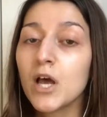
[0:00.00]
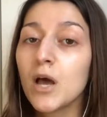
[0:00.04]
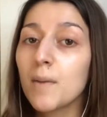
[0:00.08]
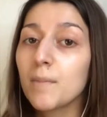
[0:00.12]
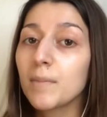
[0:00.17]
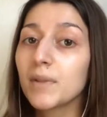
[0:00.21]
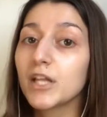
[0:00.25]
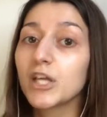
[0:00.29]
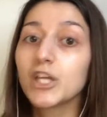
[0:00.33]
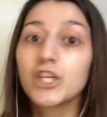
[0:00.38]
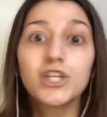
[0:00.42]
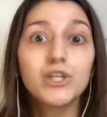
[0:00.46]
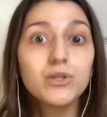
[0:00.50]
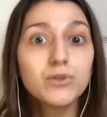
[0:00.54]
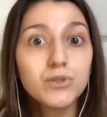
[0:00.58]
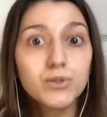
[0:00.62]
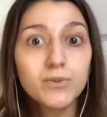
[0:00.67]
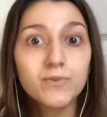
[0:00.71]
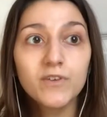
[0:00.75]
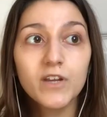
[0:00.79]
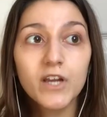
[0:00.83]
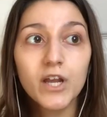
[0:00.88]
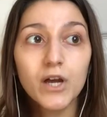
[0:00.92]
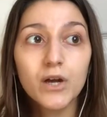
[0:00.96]
But like YouTube
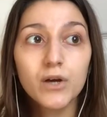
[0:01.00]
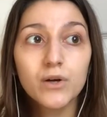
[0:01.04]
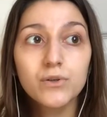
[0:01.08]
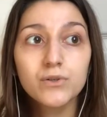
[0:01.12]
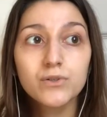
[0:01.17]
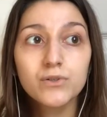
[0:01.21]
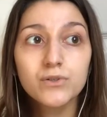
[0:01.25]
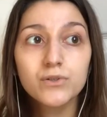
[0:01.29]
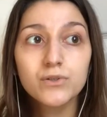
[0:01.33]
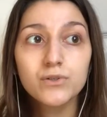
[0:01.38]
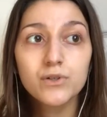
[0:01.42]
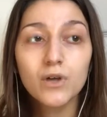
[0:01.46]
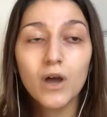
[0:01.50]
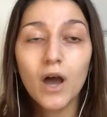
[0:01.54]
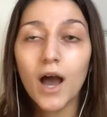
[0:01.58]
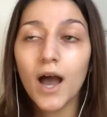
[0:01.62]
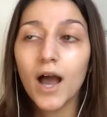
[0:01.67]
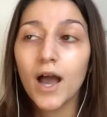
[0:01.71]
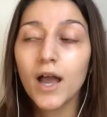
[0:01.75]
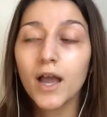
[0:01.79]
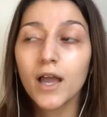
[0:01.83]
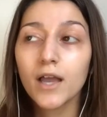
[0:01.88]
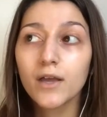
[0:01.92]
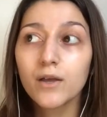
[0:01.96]
videos,
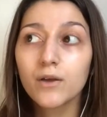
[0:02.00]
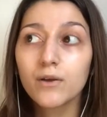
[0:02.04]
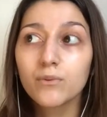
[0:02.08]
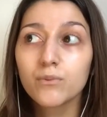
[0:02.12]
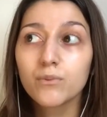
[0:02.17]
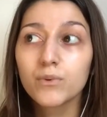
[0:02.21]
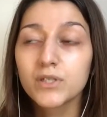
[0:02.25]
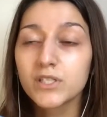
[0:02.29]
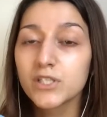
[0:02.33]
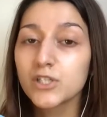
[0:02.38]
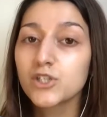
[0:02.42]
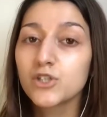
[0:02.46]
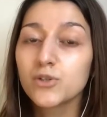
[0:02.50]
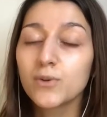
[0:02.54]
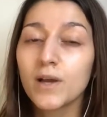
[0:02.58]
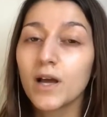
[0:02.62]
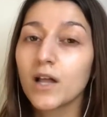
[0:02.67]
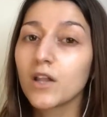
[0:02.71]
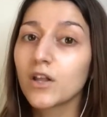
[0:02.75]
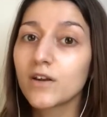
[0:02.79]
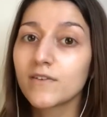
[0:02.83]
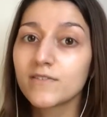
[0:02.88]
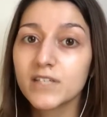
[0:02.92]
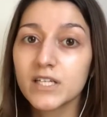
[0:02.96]
I wasn't doing a
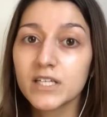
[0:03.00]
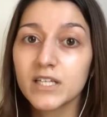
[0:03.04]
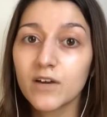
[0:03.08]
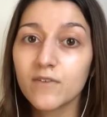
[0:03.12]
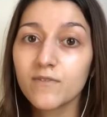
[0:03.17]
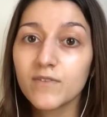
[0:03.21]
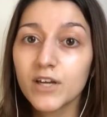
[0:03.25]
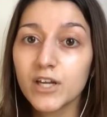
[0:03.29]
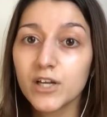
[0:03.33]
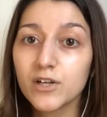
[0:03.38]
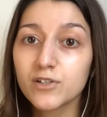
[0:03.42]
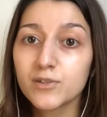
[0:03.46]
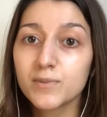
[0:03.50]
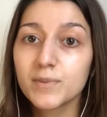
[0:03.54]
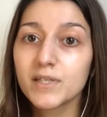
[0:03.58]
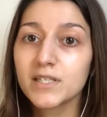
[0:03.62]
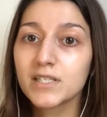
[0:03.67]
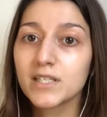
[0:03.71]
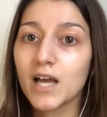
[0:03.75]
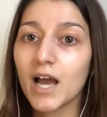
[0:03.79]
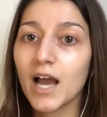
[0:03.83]
lot of sit-down videos because